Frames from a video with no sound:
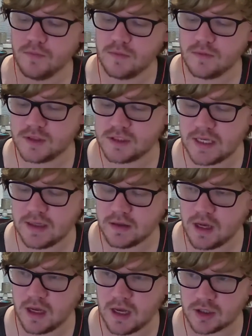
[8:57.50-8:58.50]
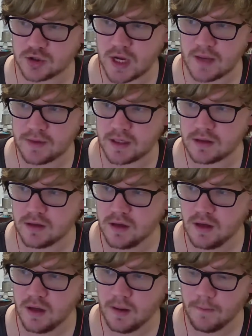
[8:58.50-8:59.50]
Triamid
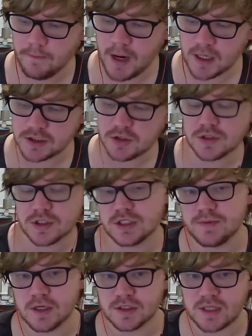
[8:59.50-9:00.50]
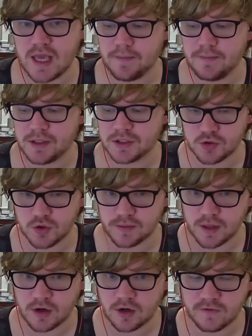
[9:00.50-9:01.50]
monsters and spells can't be destroyed by
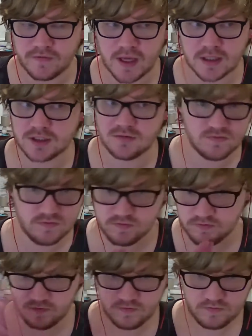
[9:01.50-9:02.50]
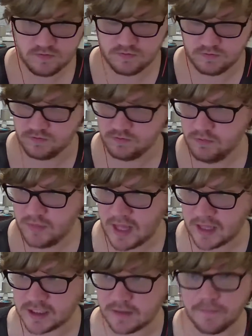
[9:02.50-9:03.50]
card effects.
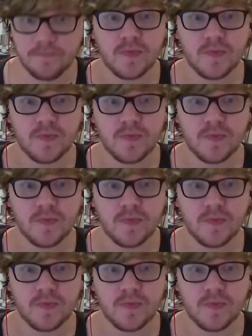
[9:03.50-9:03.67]
That's it.